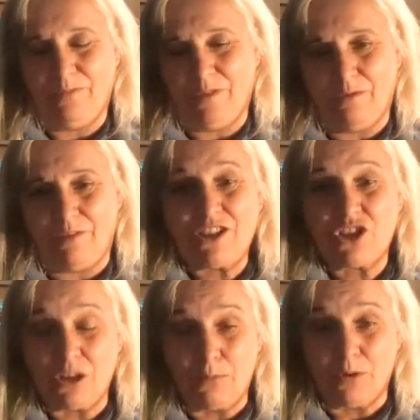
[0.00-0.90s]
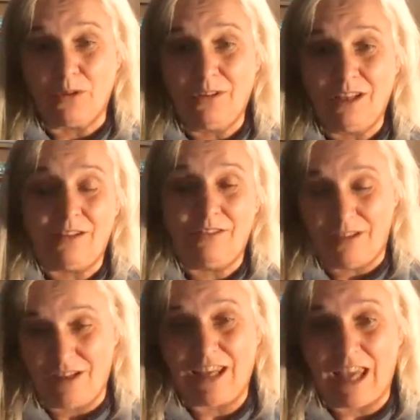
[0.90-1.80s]
vegetable,
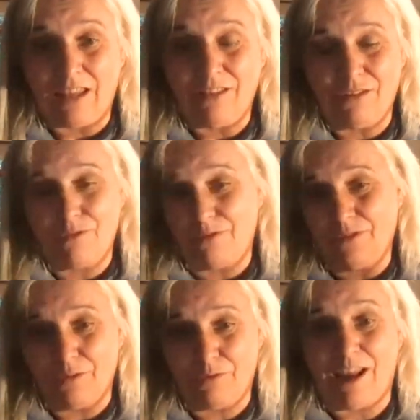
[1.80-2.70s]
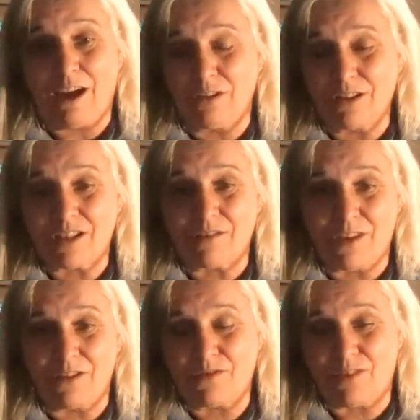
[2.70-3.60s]
and again the flowers of
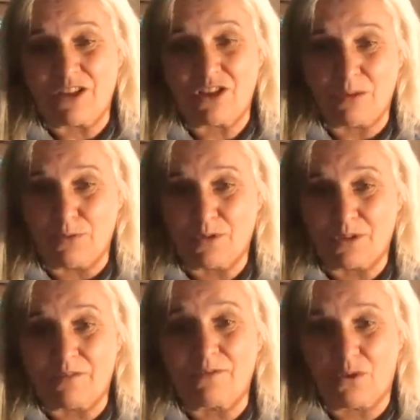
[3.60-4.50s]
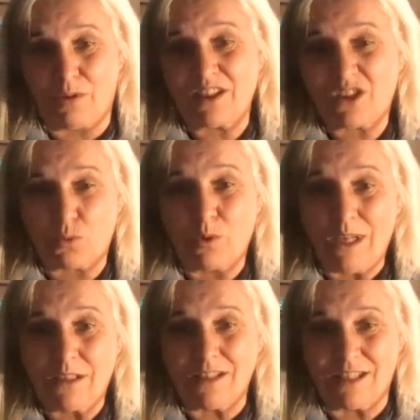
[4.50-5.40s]
those vegetables are quite
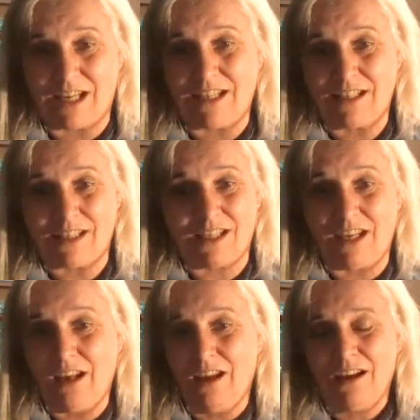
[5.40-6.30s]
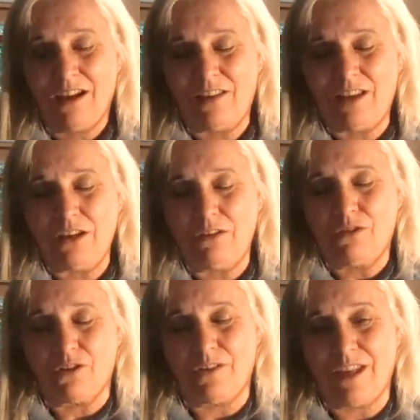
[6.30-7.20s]
sweet and tasty, and then you've
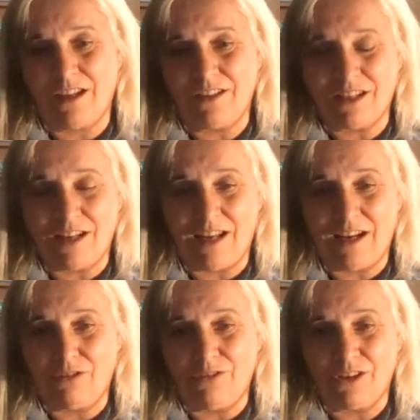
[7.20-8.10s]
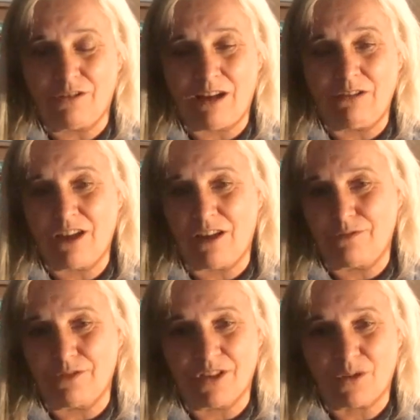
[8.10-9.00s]
got the underlayer on the ground
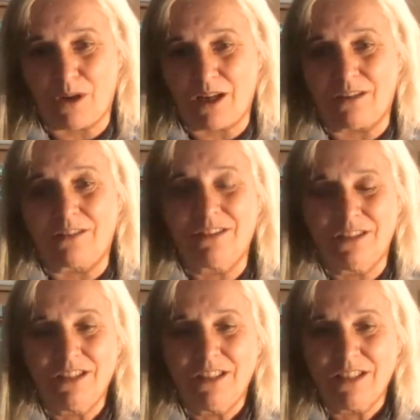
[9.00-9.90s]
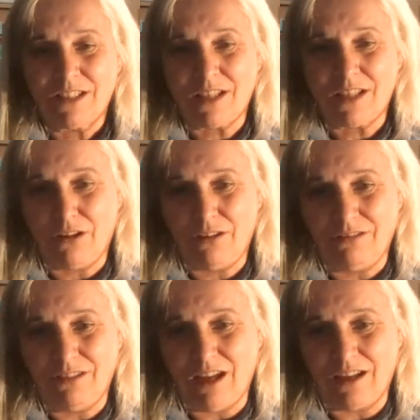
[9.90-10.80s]
cover as well. So yeah,